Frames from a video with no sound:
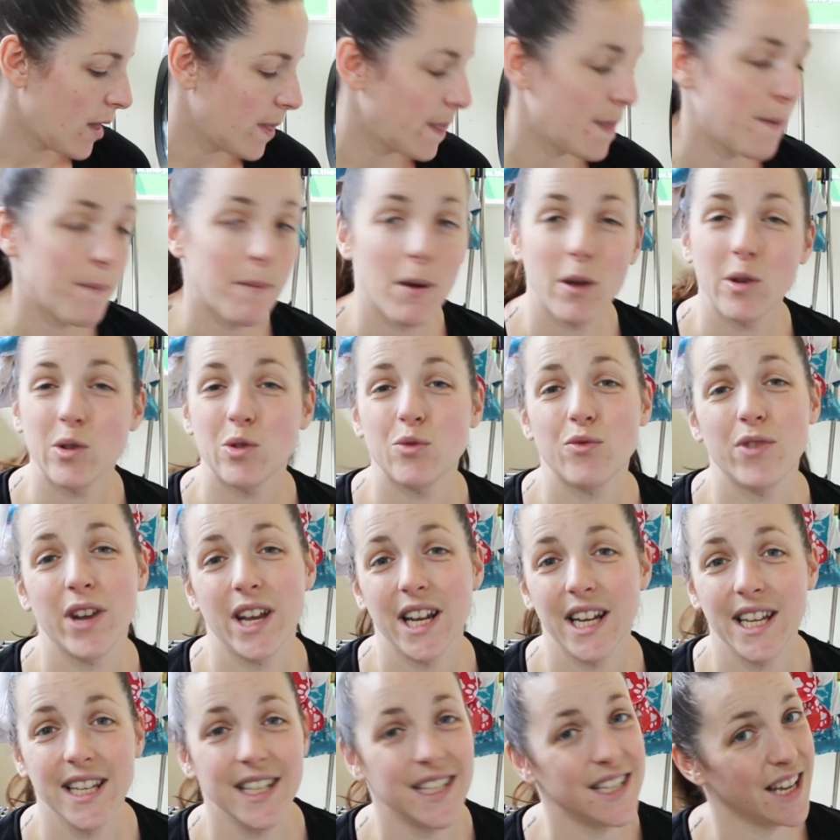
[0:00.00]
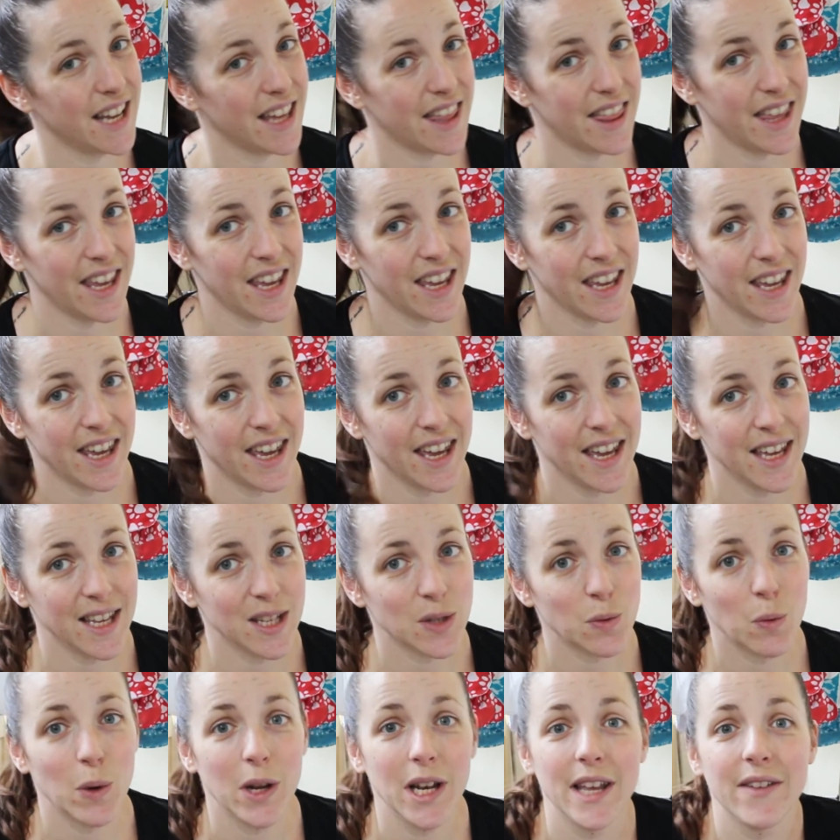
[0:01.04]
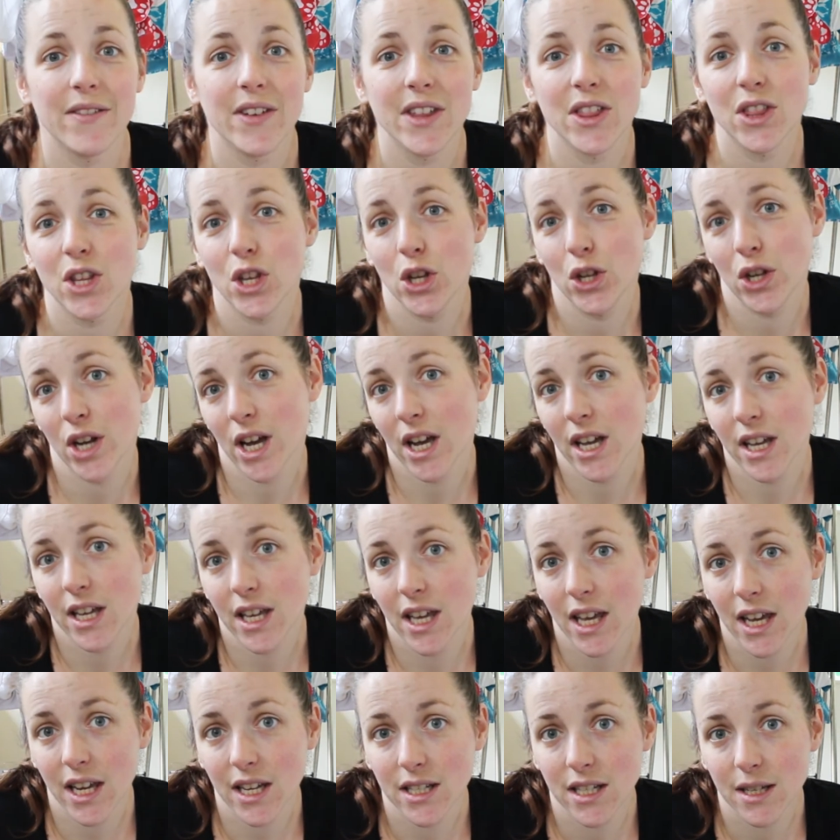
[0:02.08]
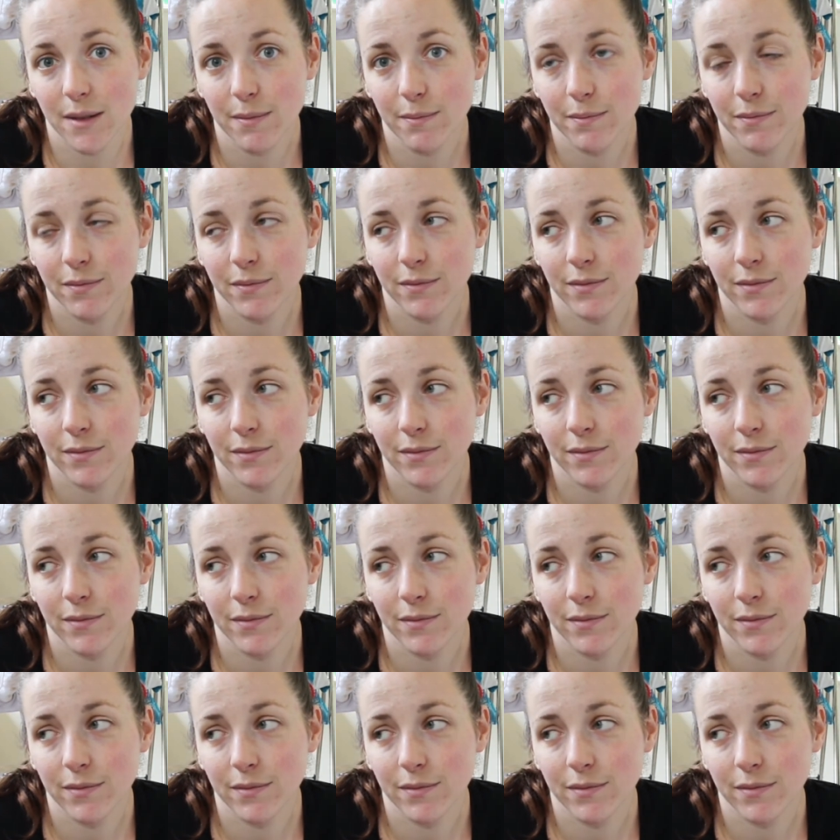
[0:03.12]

The most realistic thing is, we live in the United Kingdom.